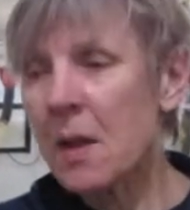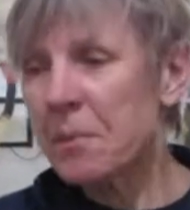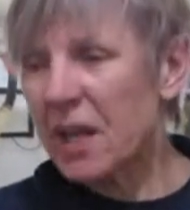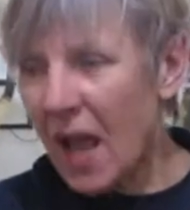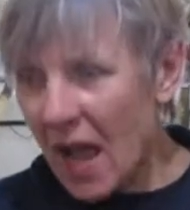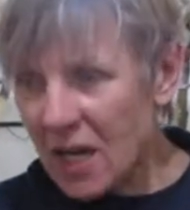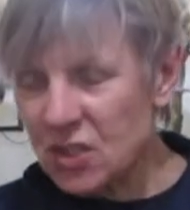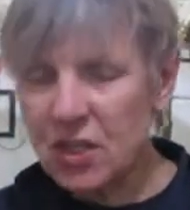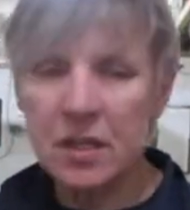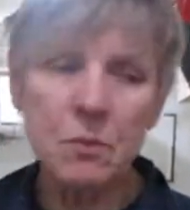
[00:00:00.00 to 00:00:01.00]
But
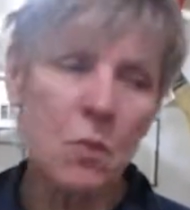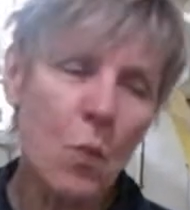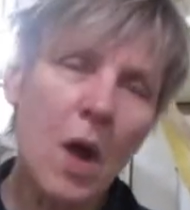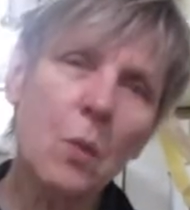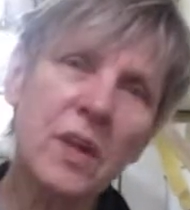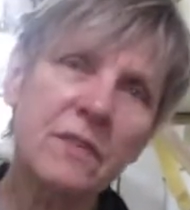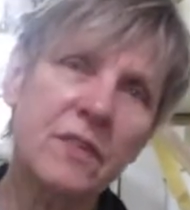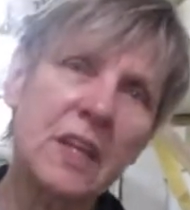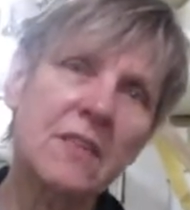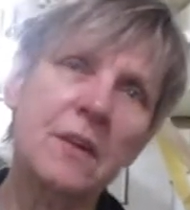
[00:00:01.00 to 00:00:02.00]
actually, what we
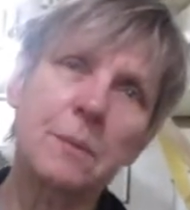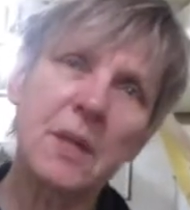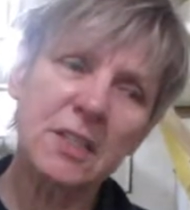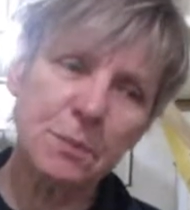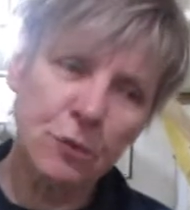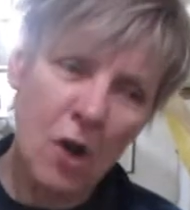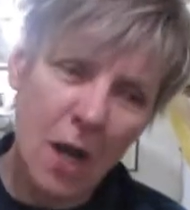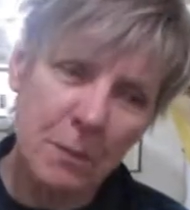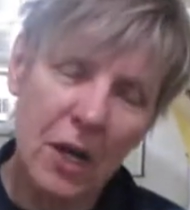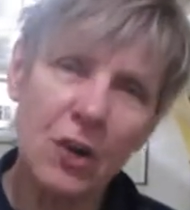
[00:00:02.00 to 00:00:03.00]
feed them is
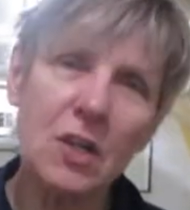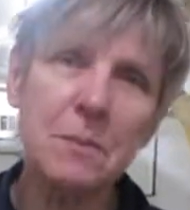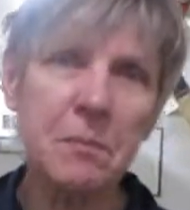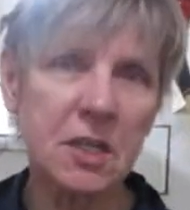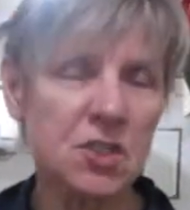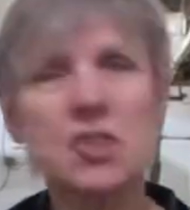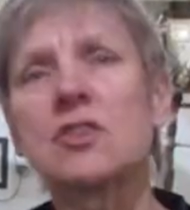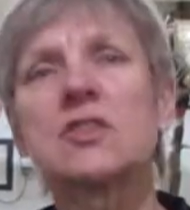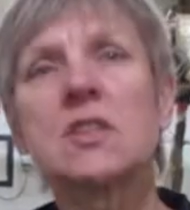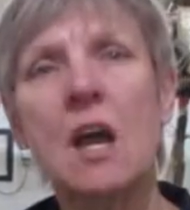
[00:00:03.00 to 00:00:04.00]
primarily
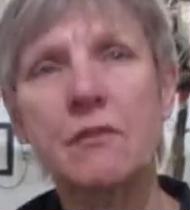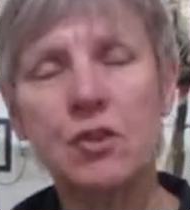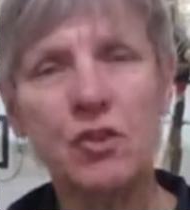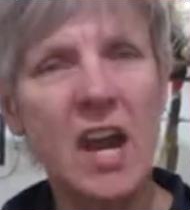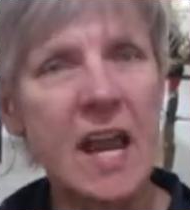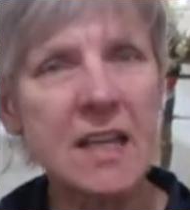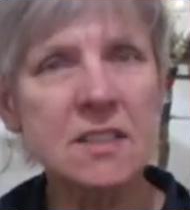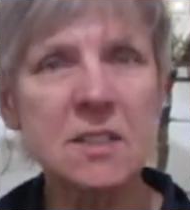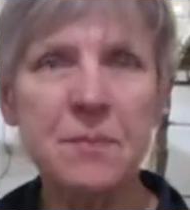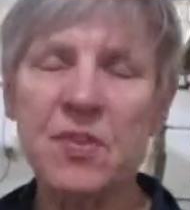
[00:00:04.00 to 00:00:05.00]
mixtures of
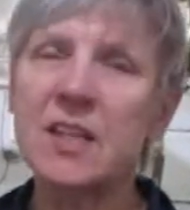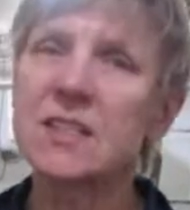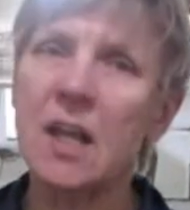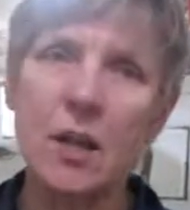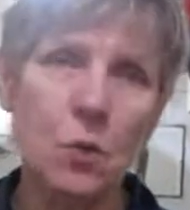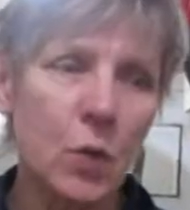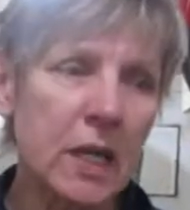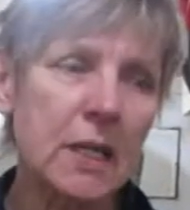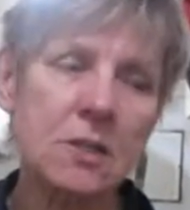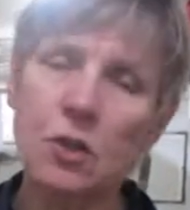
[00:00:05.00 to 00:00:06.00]
grains, things like
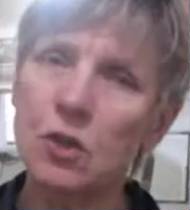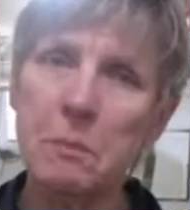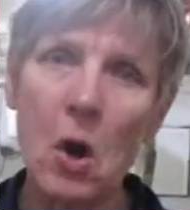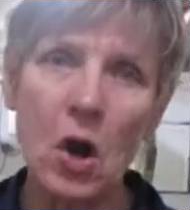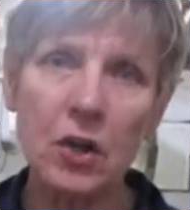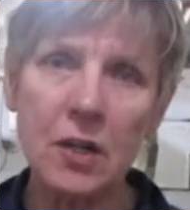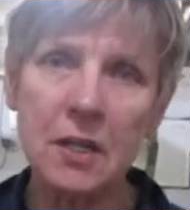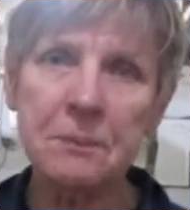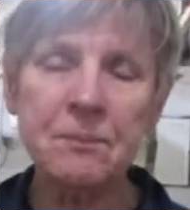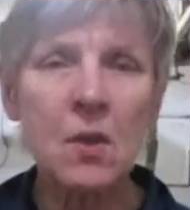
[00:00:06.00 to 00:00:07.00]
wheat or
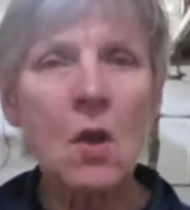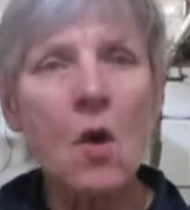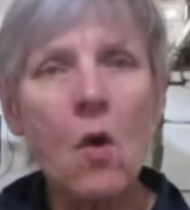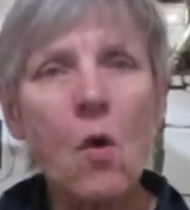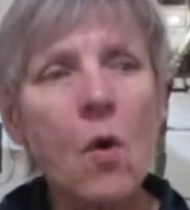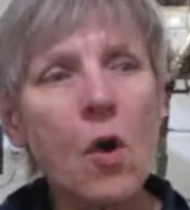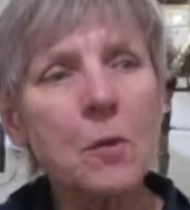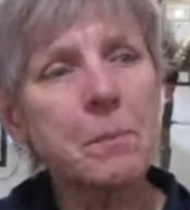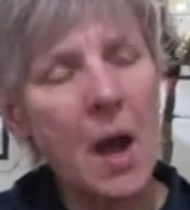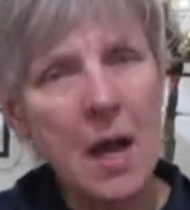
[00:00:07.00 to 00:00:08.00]
barley, or
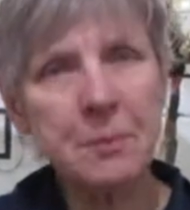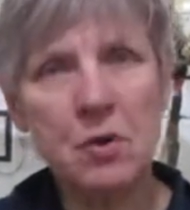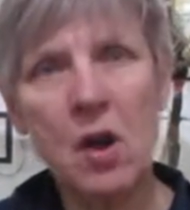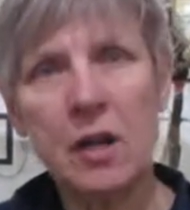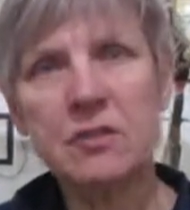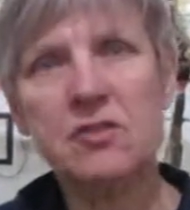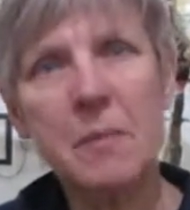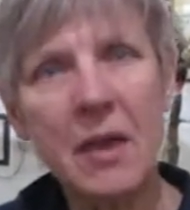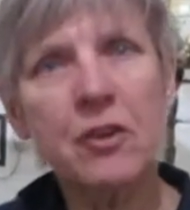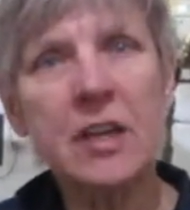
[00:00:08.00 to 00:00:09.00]
byproducts from
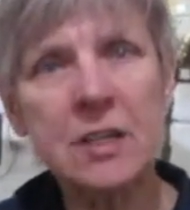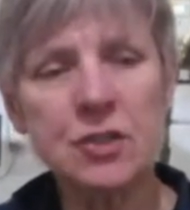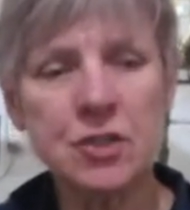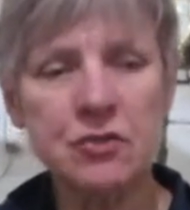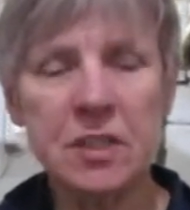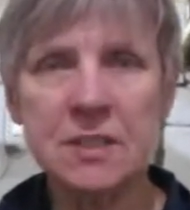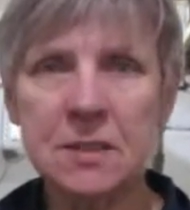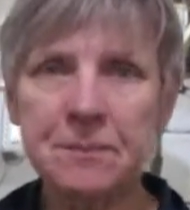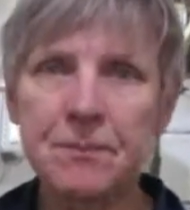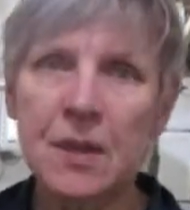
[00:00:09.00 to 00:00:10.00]
other industries,
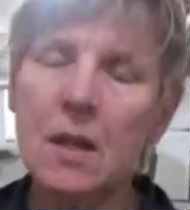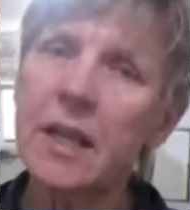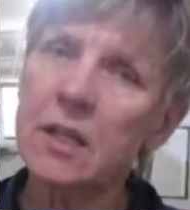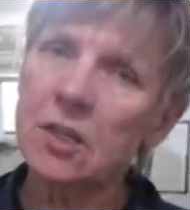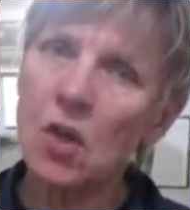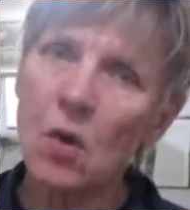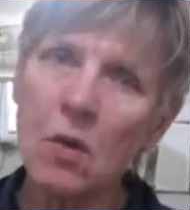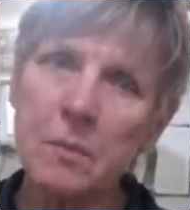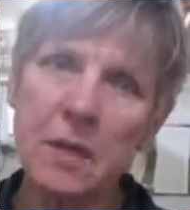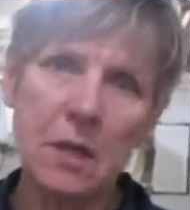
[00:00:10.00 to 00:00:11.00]
like
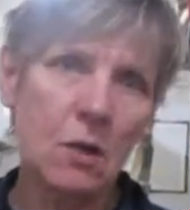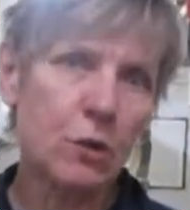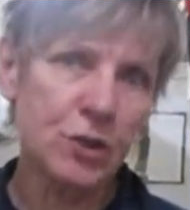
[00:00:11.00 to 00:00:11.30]
canola meal or